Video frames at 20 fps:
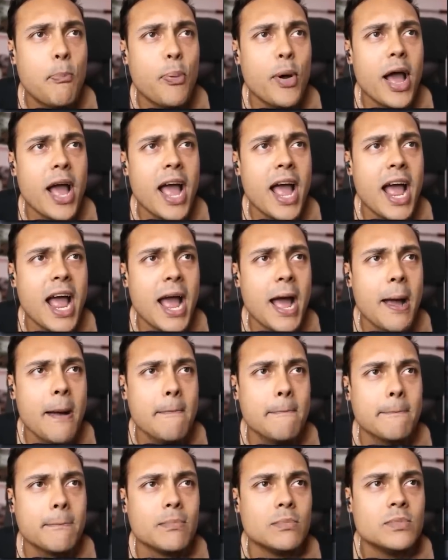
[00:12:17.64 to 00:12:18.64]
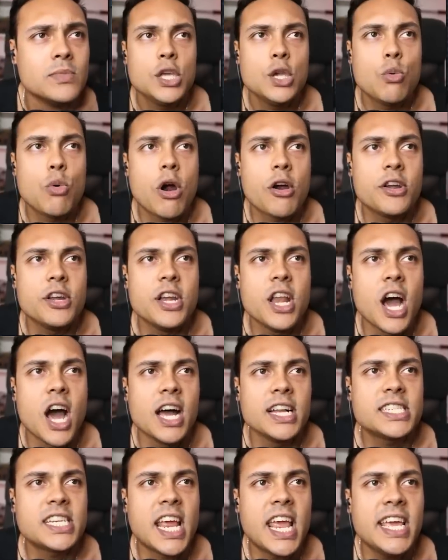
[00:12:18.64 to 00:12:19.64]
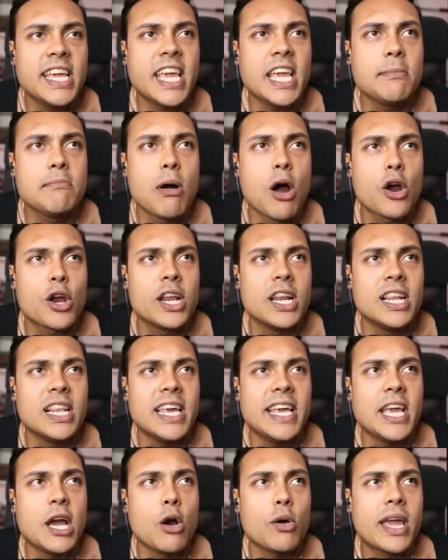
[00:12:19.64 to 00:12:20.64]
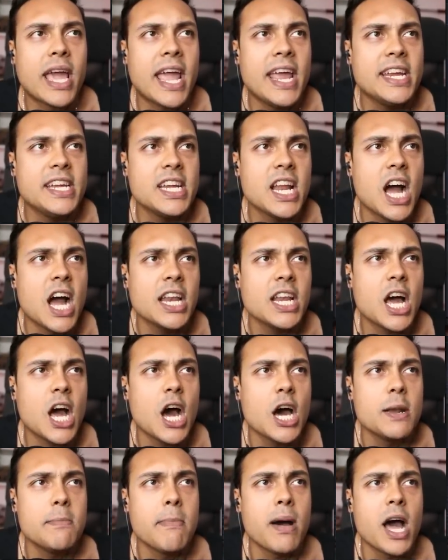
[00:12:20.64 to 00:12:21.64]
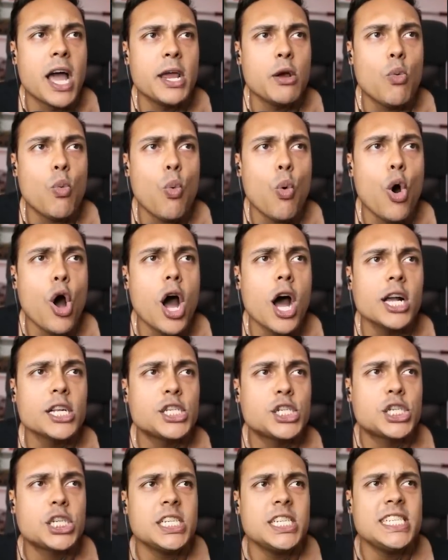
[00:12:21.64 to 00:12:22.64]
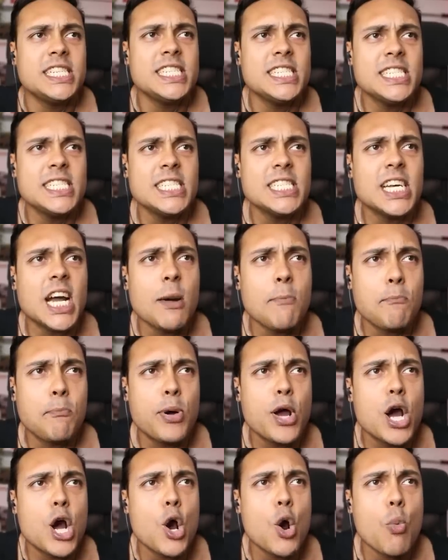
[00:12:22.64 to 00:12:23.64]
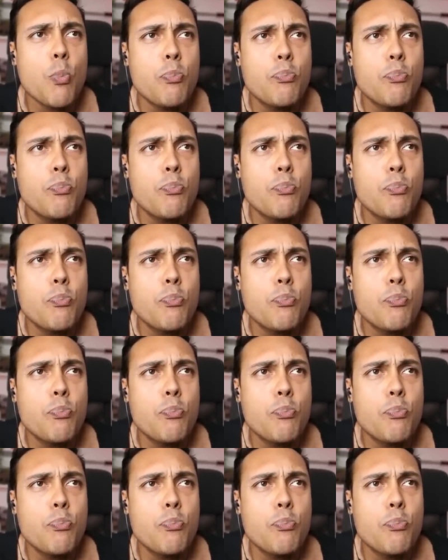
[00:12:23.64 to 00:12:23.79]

Bam! You are not taking Martin Li, okay? Not on my watch. Yup! Oh,